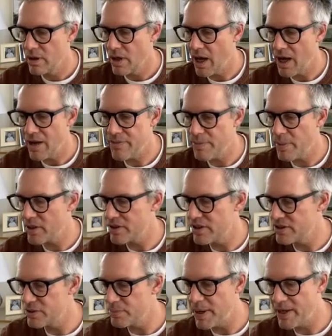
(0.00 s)
I've
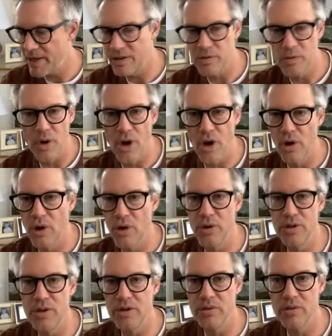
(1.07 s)
participated in
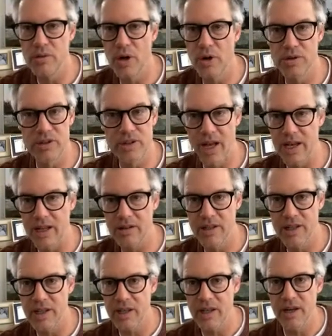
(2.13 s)
road
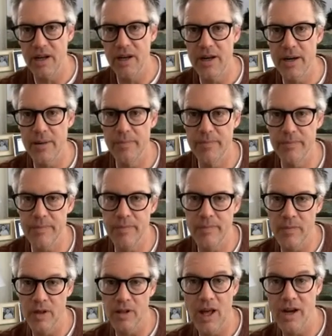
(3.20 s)
cycling, a
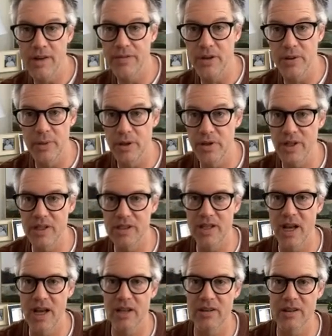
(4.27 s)
lot of commuting
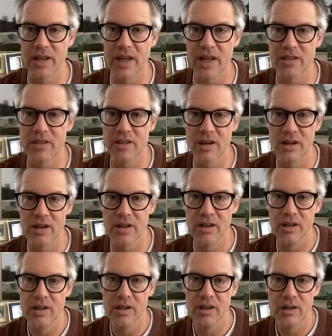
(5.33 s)
cycling. I started
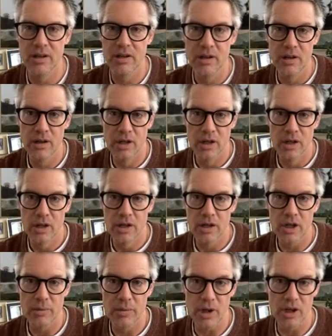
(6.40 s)

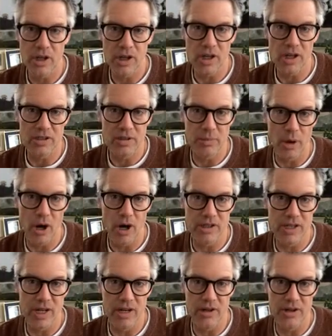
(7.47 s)
commuting as a
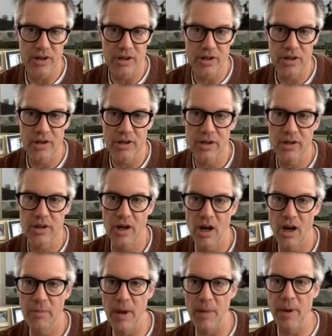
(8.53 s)
bartender
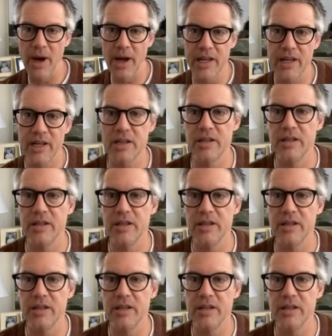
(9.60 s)
on my bike.